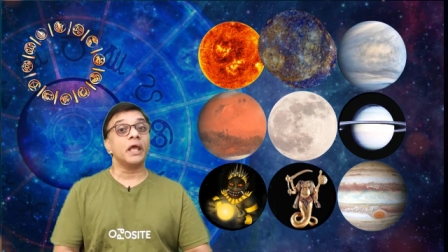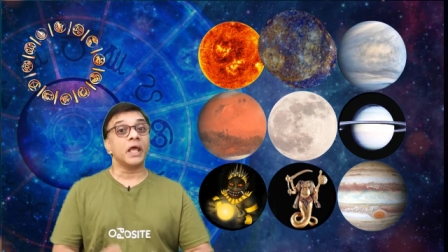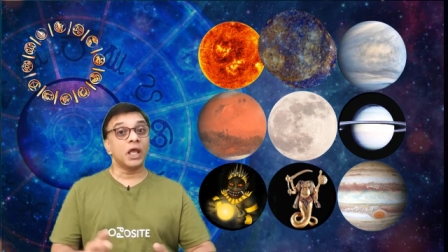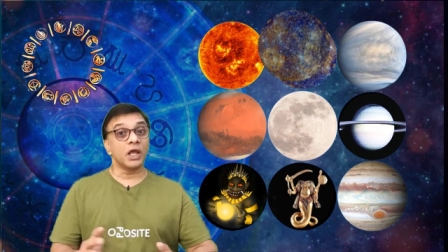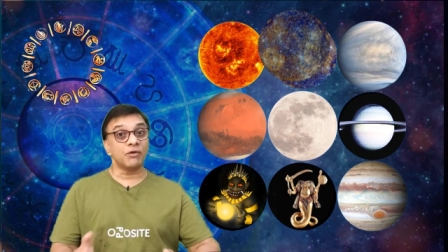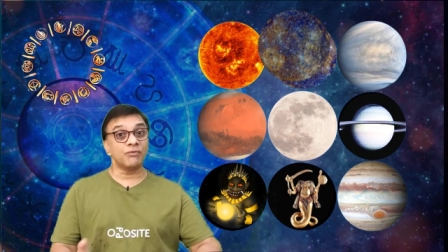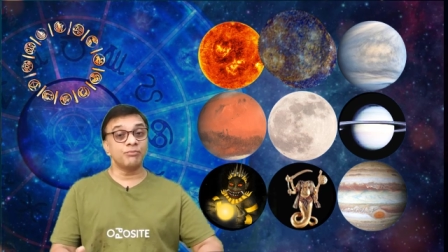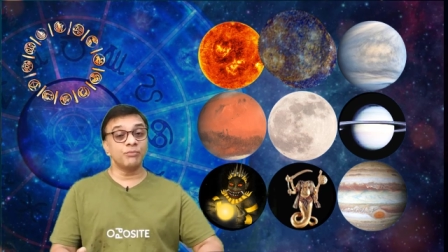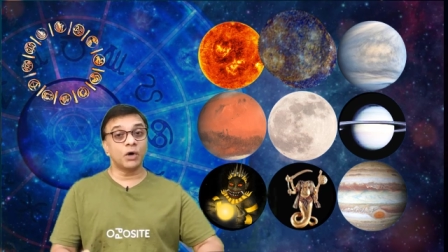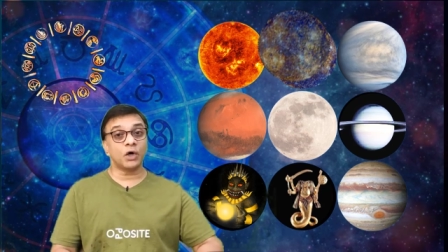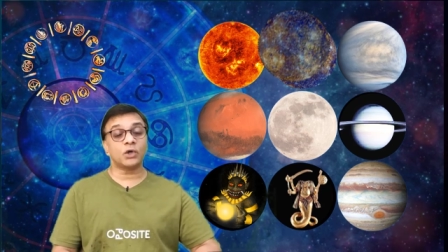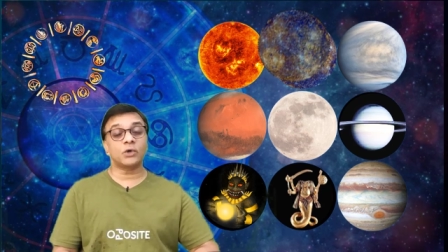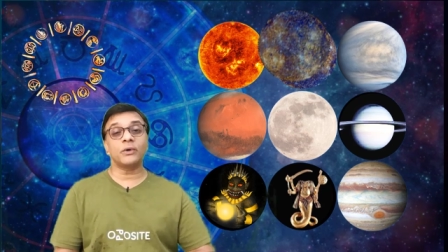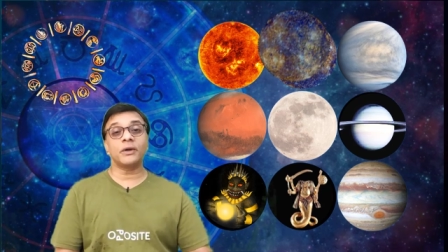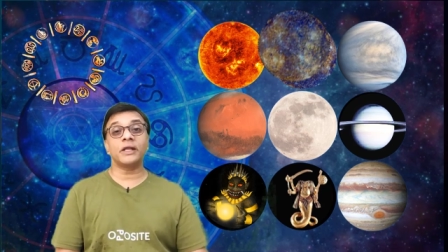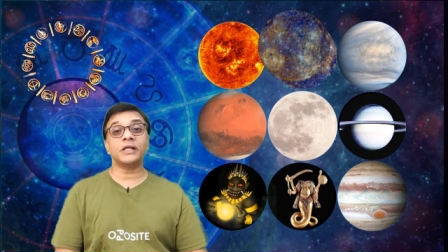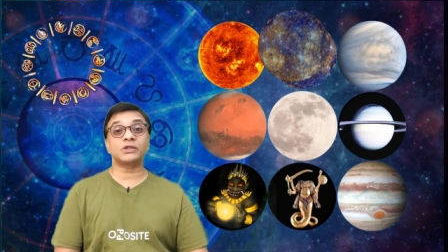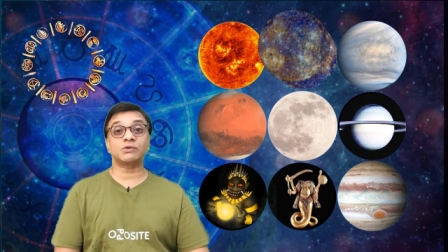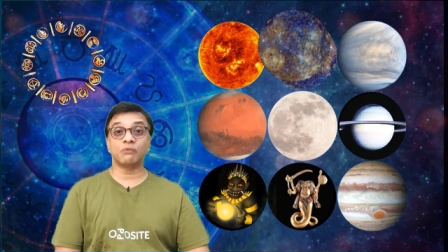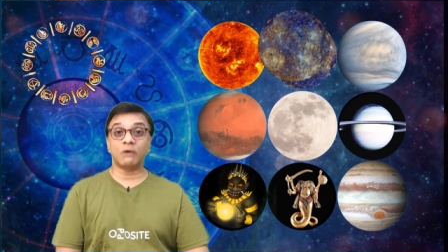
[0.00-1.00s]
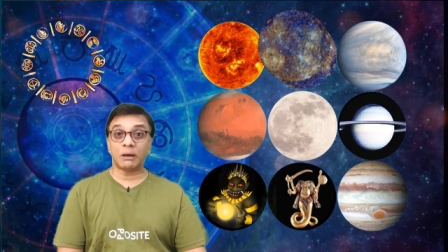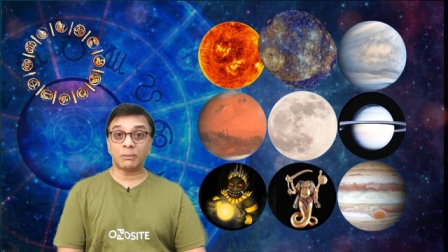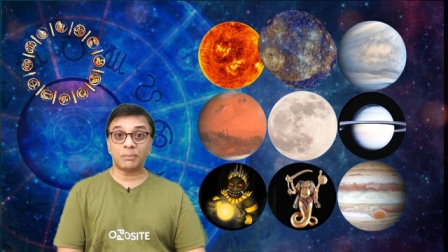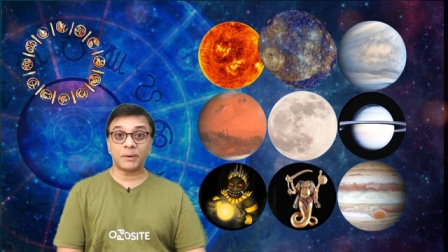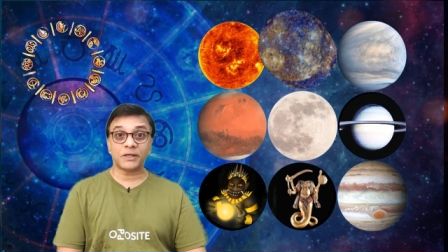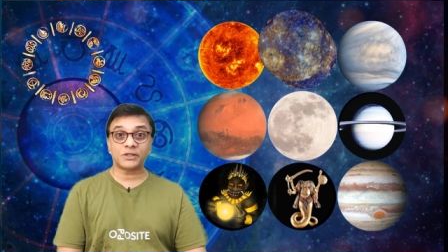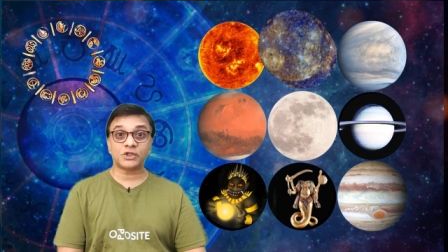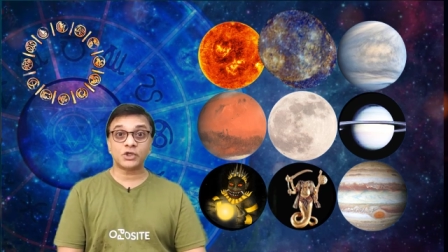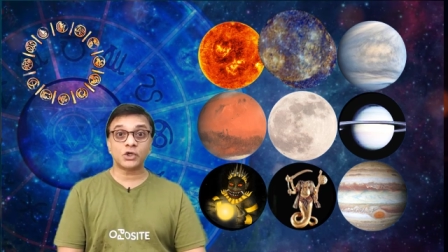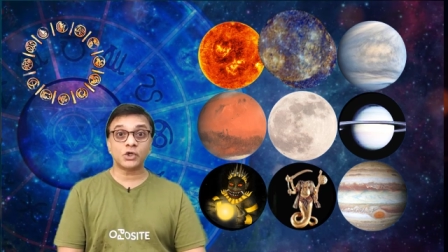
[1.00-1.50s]
if Mercury is well
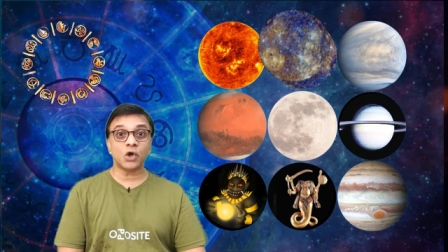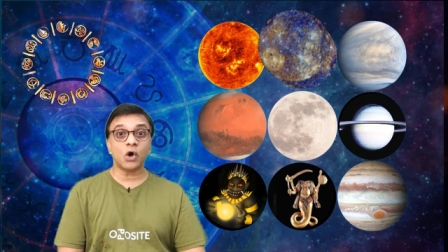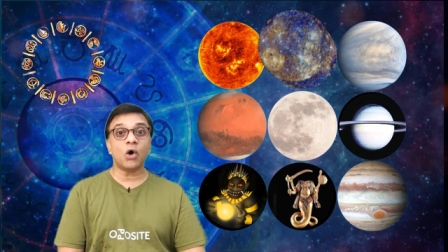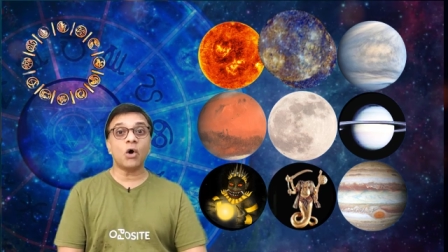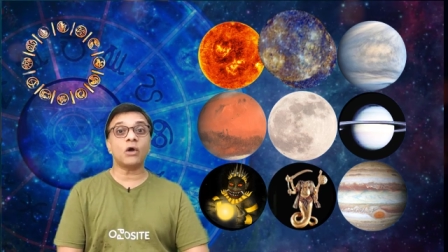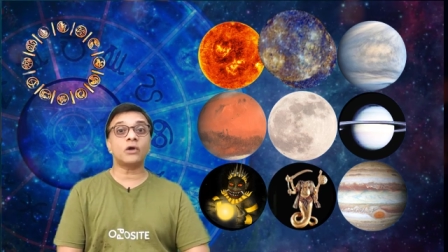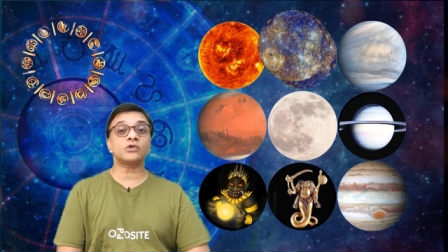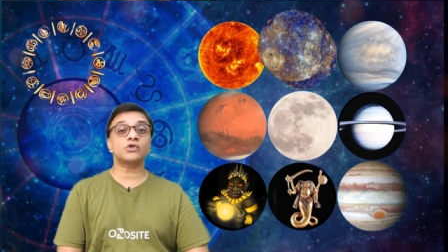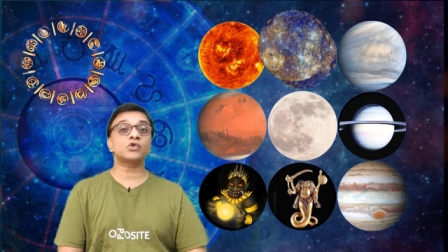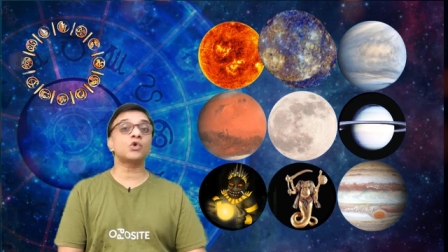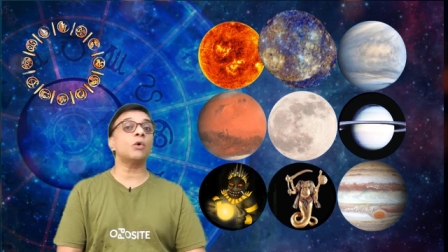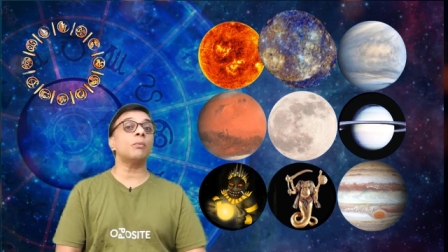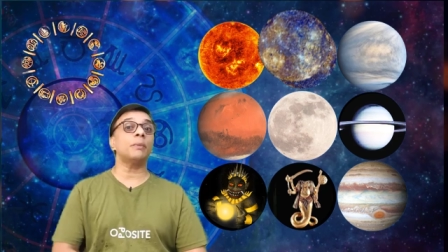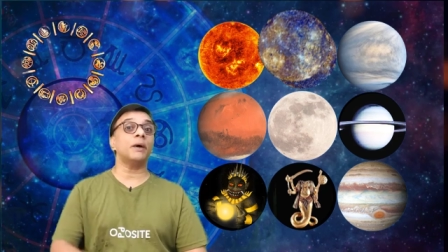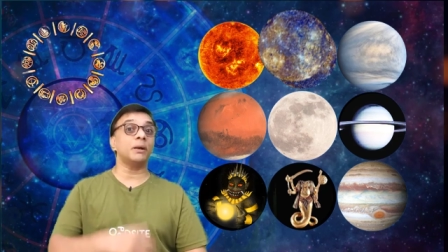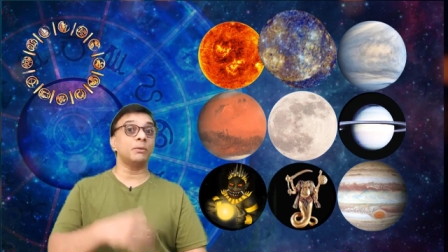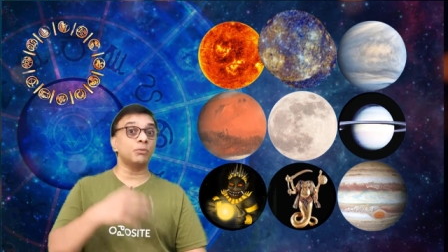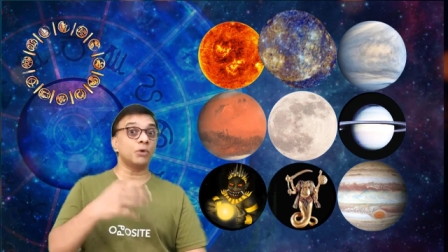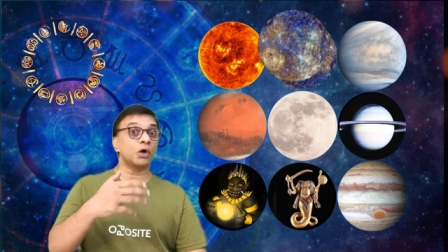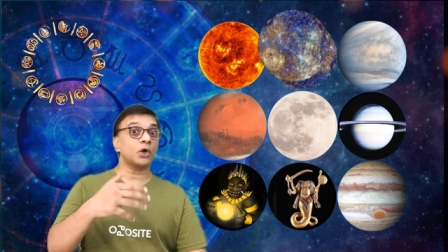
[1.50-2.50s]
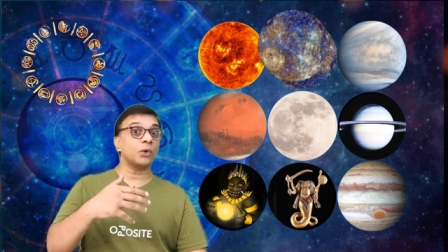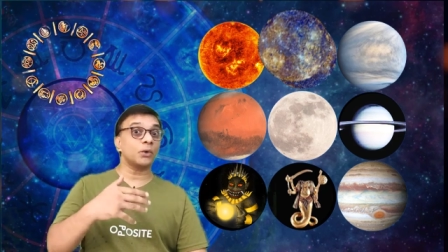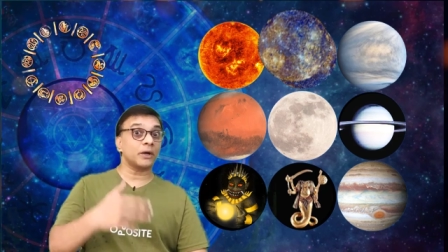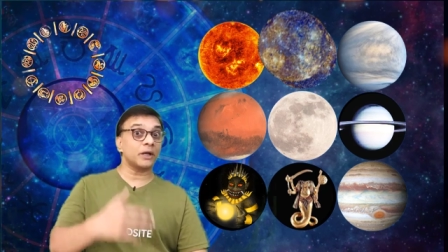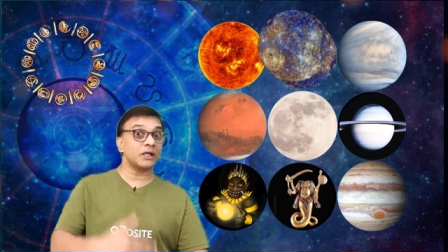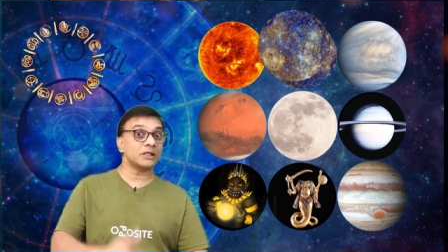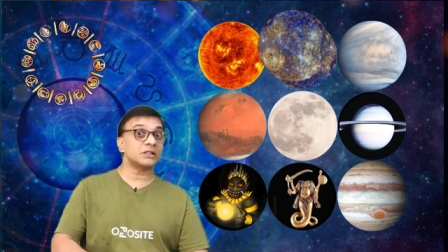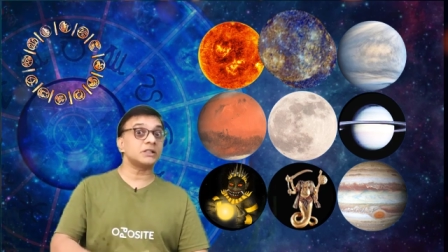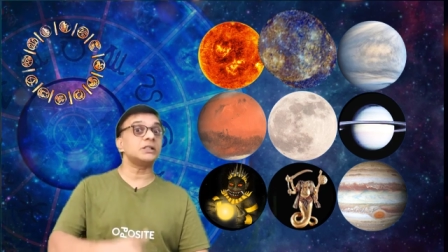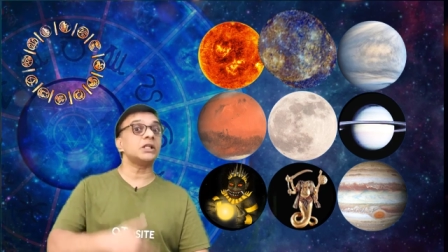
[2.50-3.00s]
placed in your horoscope and
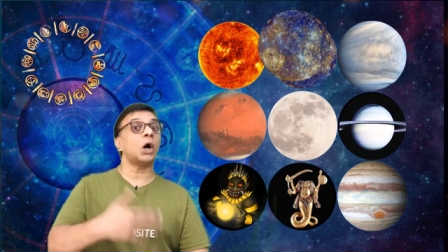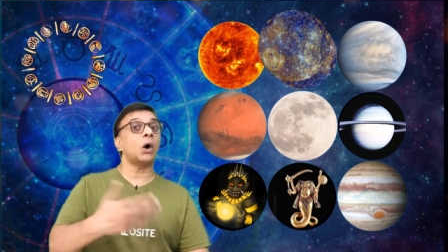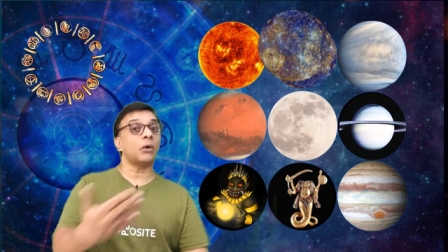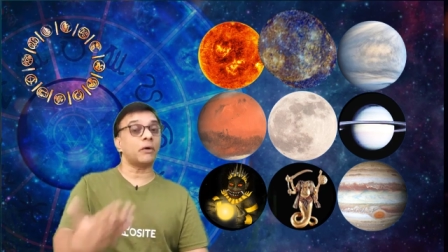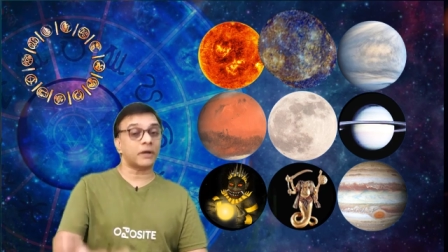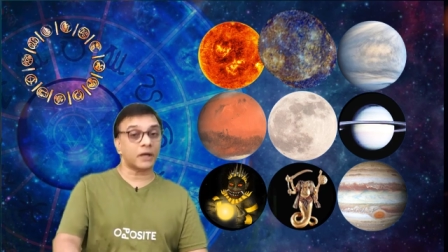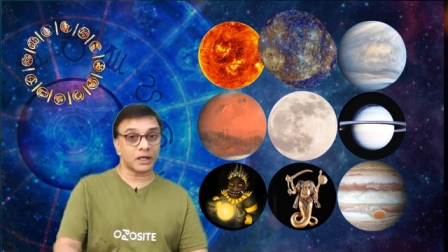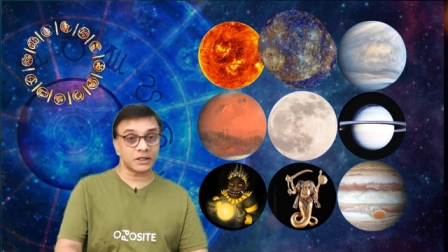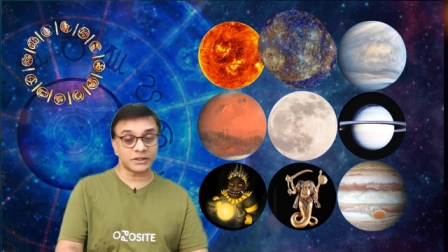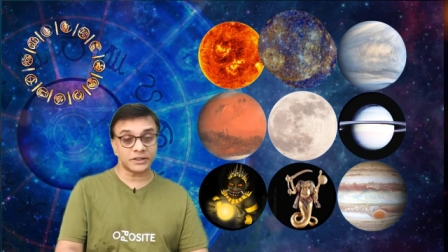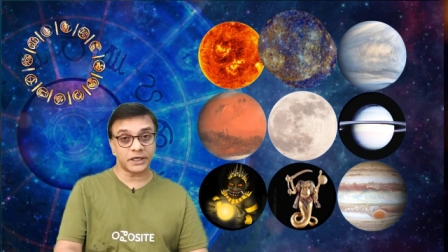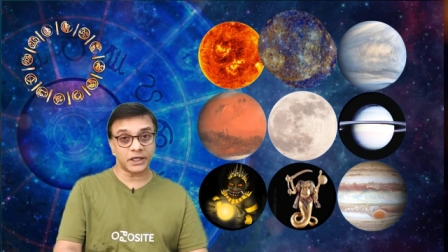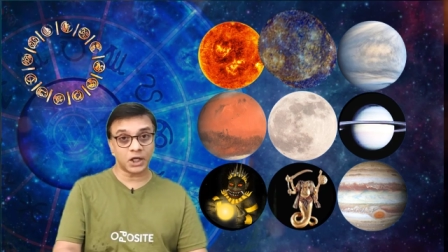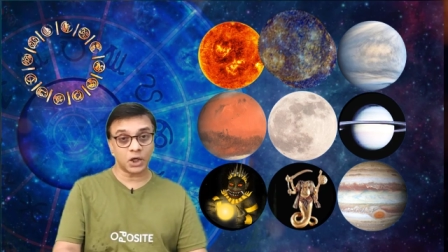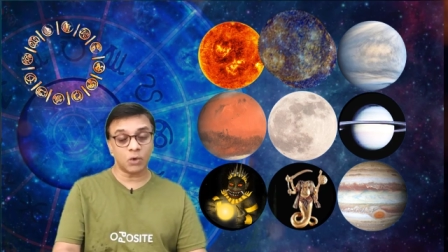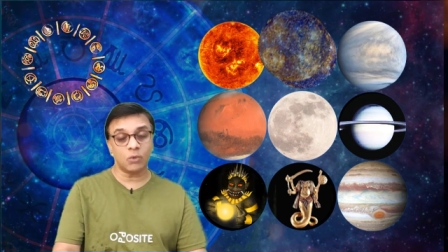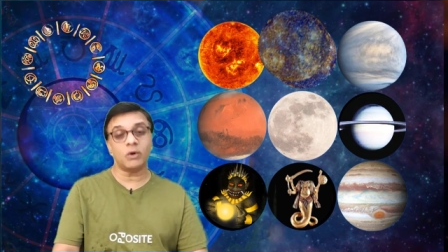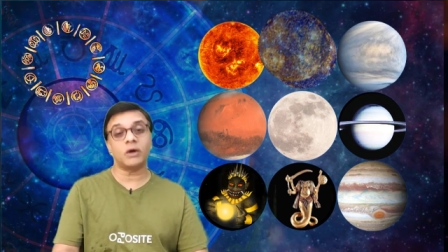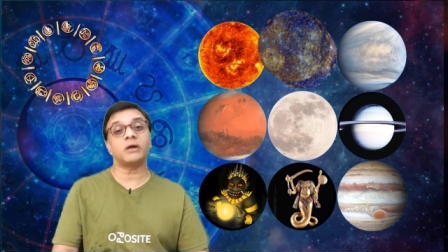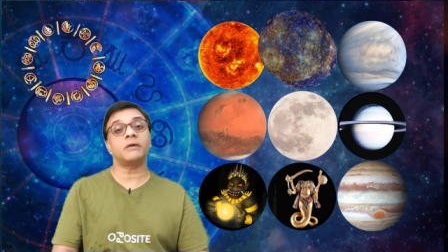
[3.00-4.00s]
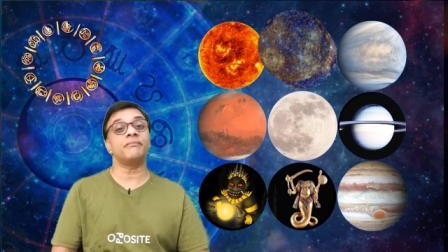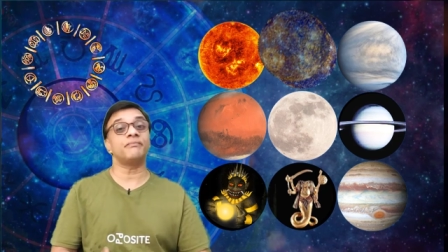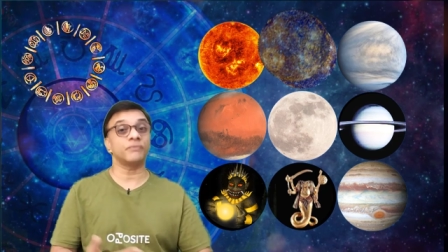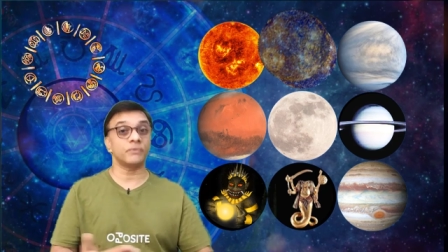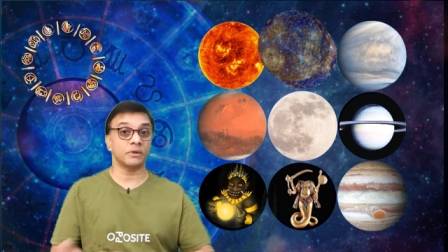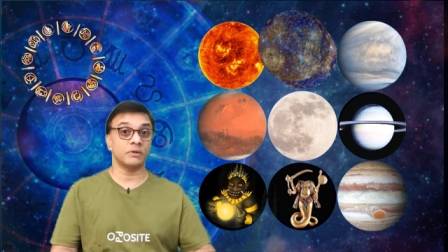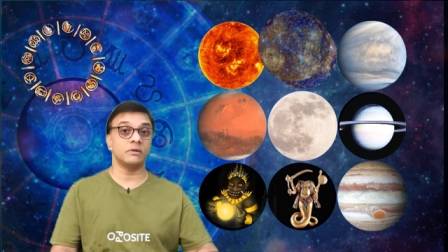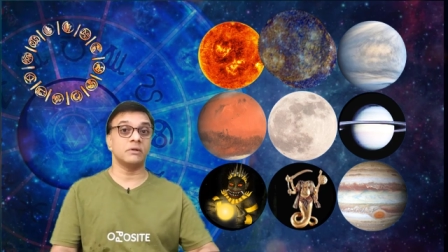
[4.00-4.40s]
Mercury is now translating over